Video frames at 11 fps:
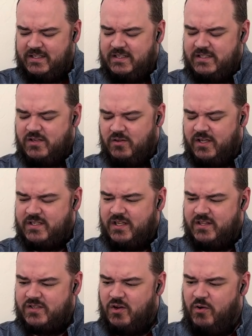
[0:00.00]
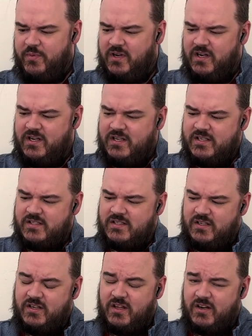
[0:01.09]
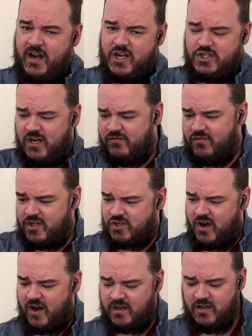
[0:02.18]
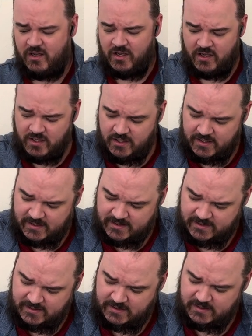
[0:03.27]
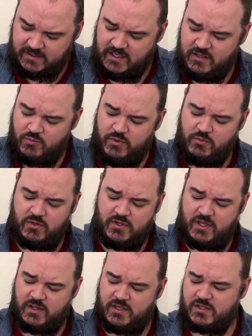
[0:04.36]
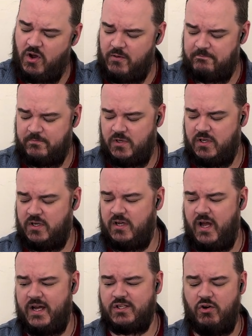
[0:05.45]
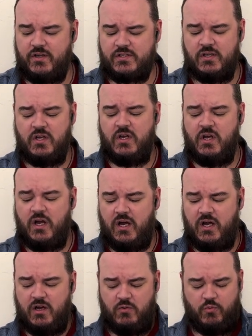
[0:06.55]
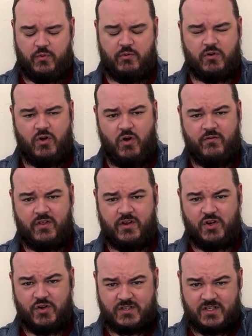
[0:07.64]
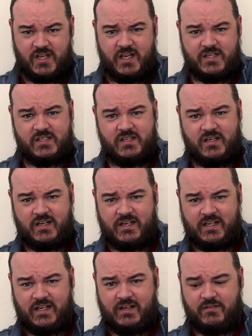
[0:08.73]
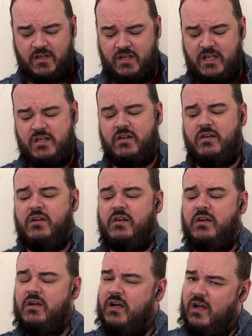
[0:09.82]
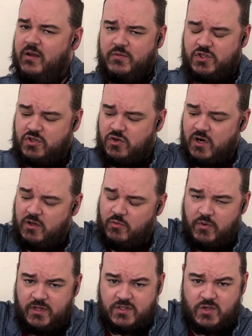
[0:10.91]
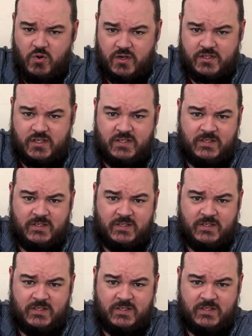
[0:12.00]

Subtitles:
So let's get this open. It is another hashtag fresh crack. And we will get things going. As always, we will go over the nose and taste of it neat. I'm struggling with these corks.